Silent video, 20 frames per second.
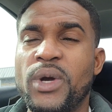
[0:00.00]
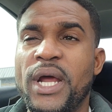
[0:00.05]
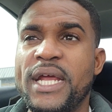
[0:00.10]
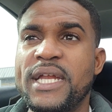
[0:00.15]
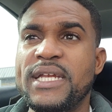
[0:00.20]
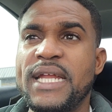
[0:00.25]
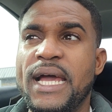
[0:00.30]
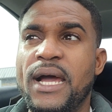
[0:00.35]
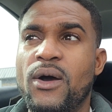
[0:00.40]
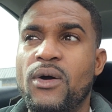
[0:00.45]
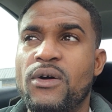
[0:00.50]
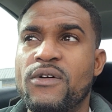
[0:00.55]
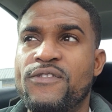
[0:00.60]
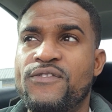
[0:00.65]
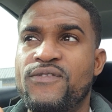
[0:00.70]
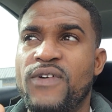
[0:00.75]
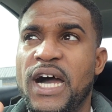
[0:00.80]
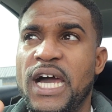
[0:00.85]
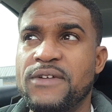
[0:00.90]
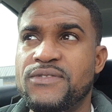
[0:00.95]
right now,
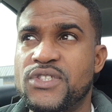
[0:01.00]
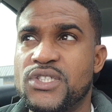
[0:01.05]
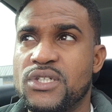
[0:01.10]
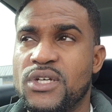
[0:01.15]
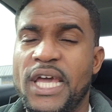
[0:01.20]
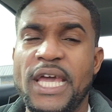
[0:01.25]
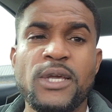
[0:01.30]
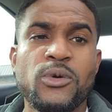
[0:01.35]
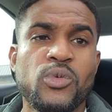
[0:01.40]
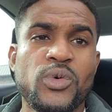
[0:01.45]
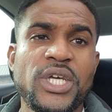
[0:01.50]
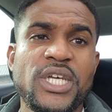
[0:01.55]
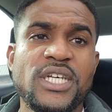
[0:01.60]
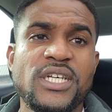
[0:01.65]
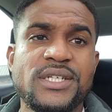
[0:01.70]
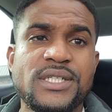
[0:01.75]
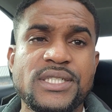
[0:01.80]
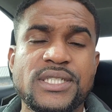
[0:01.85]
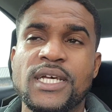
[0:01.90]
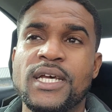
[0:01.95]
5 to 8
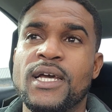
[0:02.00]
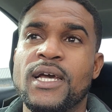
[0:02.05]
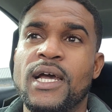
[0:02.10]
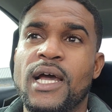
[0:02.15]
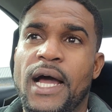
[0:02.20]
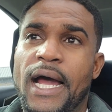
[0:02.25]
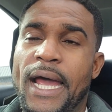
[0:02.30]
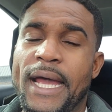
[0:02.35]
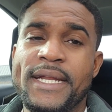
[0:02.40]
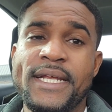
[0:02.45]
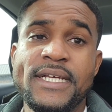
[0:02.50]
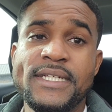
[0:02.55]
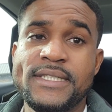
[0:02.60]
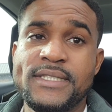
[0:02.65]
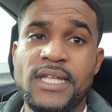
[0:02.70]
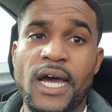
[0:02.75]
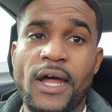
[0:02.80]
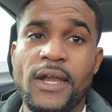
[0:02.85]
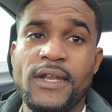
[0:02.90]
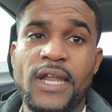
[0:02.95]
weeks, and
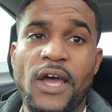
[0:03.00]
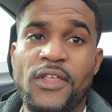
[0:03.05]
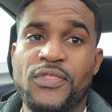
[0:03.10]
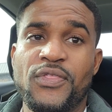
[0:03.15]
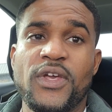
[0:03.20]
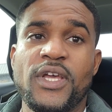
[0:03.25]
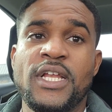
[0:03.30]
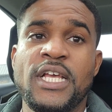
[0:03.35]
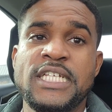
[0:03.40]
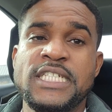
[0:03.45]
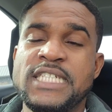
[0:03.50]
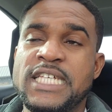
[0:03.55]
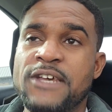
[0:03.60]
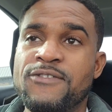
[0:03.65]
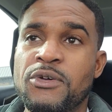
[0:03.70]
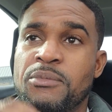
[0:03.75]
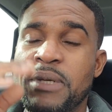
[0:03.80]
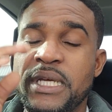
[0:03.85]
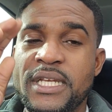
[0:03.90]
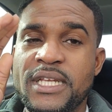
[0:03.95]
he's done nothing. He's
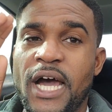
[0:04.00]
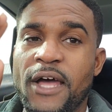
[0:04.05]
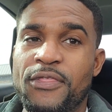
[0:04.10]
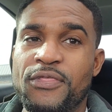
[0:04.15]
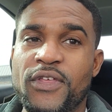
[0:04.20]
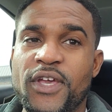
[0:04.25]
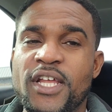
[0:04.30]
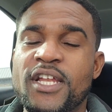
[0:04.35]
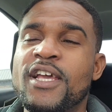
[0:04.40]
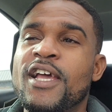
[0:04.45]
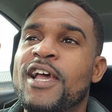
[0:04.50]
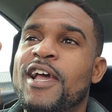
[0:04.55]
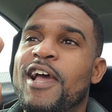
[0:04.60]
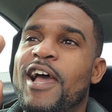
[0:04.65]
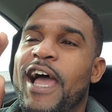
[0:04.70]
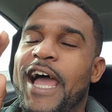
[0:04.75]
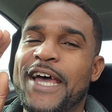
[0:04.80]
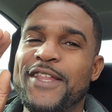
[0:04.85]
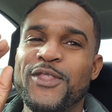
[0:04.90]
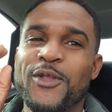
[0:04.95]
given me nothing.
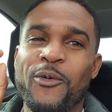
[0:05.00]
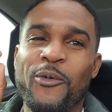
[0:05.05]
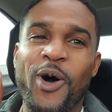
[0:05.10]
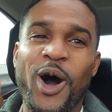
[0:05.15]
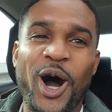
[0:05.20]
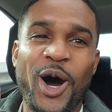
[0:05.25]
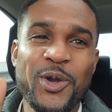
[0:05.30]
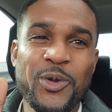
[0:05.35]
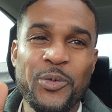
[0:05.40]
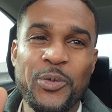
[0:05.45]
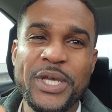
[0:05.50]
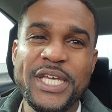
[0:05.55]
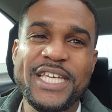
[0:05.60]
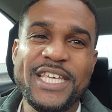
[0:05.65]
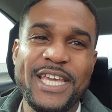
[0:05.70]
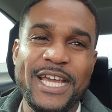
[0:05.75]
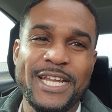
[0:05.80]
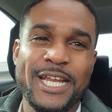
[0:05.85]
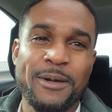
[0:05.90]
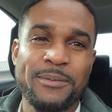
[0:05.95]
And the one
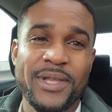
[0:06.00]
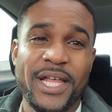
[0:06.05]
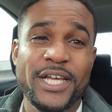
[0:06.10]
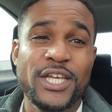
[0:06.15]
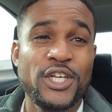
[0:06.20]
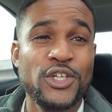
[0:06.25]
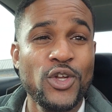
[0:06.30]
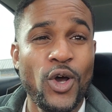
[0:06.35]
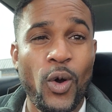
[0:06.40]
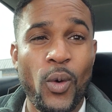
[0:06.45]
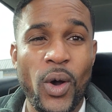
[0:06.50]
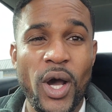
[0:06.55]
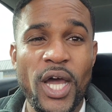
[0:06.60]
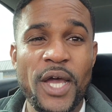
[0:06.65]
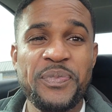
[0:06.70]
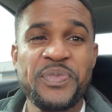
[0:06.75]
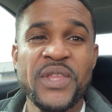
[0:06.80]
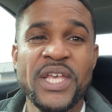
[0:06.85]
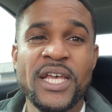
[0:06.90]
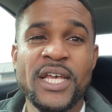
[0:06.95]
weekend, I'm like, you know
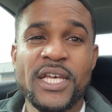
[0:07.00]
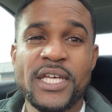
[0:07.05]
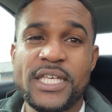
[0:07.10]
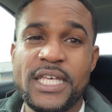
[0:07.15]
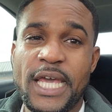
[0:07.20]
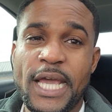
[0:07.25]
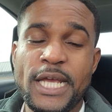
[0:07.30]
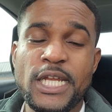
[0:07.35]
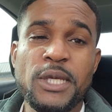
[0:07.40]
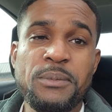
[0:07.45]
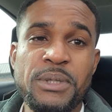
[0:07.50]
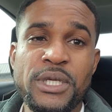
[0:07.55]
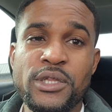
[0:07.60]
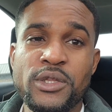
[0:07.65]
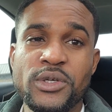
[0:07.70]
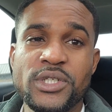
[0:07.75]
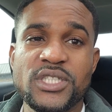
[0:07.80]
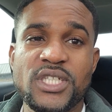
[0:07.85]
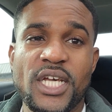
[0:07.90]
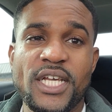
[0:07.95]
what? KDB
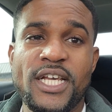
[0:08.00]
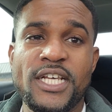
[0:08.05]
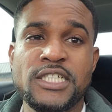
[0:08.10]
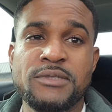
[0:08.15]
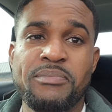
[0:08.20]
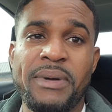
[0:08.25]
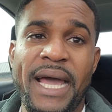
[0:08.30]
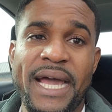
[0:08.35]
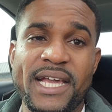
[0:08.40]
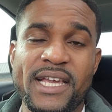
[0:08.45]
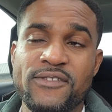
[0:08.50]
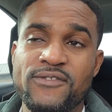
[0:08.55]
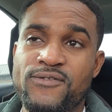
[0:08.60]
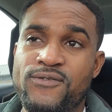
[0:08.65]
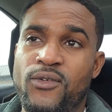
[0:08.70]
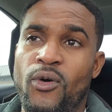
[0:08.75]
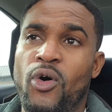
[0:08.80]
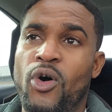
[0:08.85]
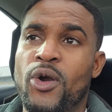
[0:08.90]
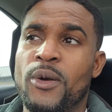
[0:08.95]
looks like he's back in
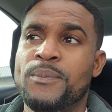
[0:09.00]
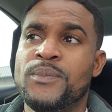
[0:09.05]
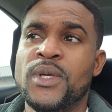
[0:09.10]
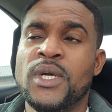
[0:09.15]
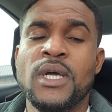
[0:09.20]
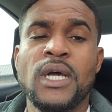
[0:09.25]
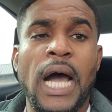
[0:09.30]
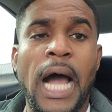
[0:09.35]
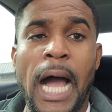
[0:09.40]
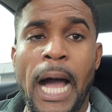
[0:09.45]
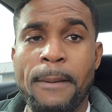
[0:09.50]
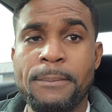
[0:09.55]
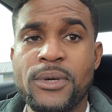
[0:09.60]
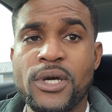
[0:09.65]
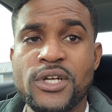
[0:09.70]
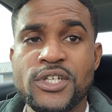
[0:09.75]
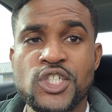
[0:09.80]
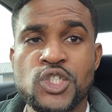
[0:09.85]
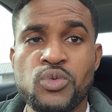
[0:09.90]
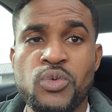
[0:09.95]
form. I'm
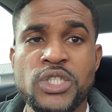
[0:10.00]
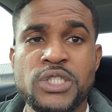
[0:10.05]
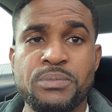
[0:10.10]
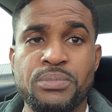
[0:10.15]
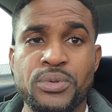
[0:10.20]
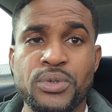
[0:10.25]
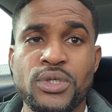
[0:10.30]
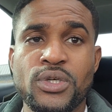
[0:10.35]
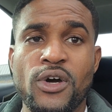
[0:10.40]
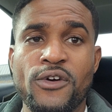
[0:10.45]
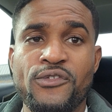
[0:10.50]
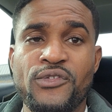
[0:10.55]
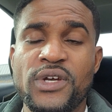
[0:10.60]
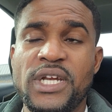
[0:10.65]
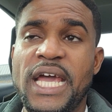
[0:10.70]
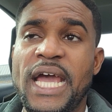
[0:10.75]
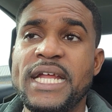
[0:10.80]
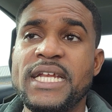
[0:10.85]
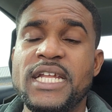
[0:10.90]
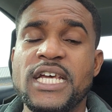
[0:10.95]
gonna switch Bruno
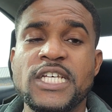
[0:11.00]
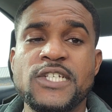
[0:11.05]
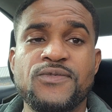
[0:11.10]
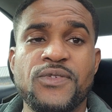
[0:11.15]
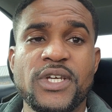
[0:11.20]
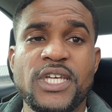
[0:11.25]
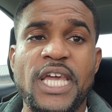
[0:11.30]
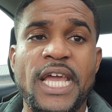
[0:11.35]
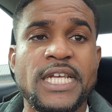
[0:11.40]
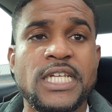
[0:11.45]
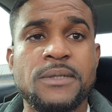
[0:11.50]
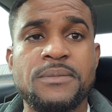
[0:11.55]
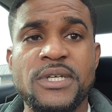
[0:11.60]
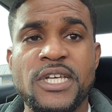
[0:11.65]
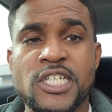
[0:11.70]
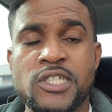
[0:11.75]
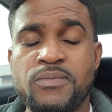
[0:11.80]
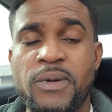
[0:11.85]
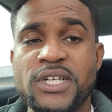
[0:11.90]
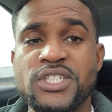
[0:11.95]
Fernandes for KDB,
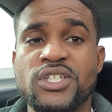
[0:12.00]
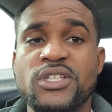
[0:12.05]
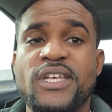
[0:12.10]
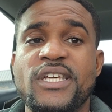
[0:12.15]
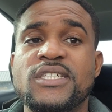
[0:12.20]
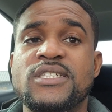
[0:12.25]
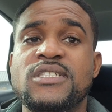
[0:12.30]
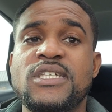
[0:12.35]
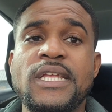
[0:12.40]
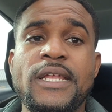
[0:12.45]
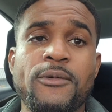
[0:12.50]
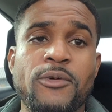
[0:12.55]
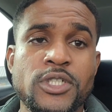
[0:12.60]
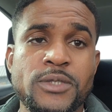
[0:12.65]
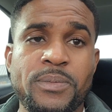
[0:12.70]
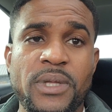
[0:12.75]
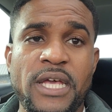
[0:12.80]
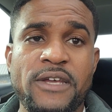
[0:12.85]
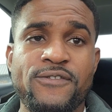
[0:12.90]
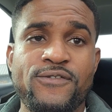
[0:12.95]
especially as City was
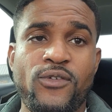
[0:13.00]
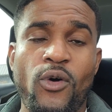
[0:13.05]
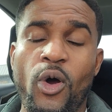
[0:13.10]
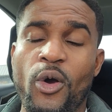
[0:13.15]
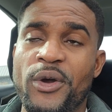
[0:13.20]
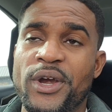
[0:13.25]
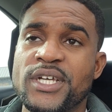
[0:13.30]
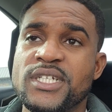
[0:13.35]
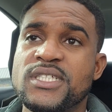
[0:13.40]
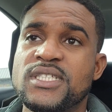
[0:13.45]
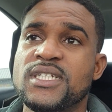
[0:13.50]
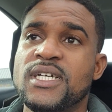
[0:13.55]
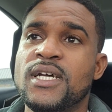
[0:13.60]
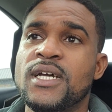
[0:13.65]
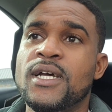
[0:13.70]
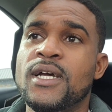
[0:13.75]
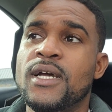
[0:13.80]
playing Forest.